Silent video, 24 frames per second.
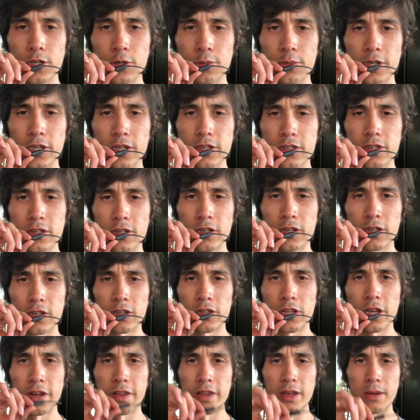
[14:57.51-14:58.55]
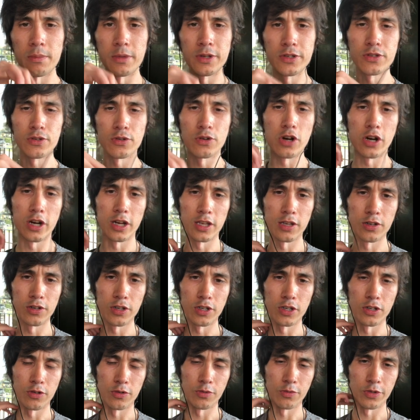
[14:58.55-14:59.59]
because a lot of that muscle guarding,
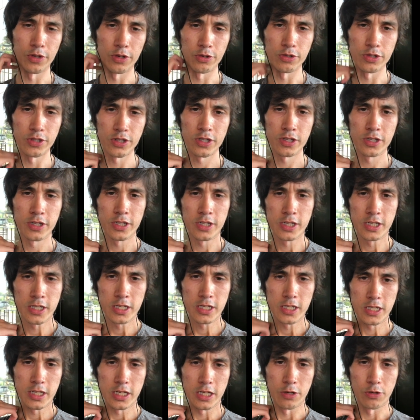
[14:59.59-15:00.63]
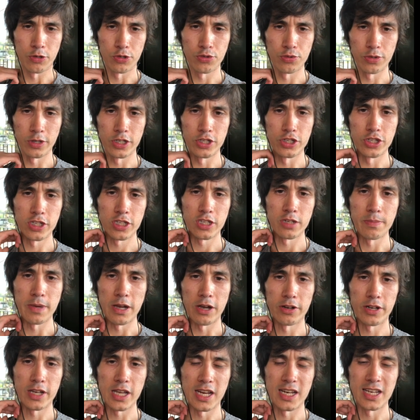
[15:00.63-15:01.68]
it was really just
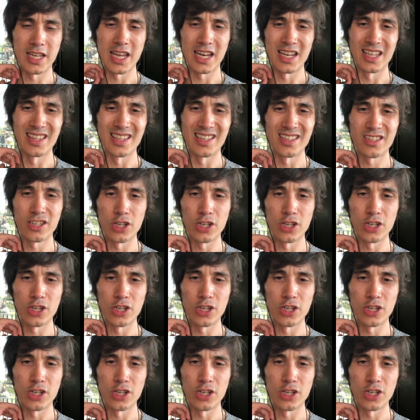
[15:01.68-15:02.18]
about kind of getting this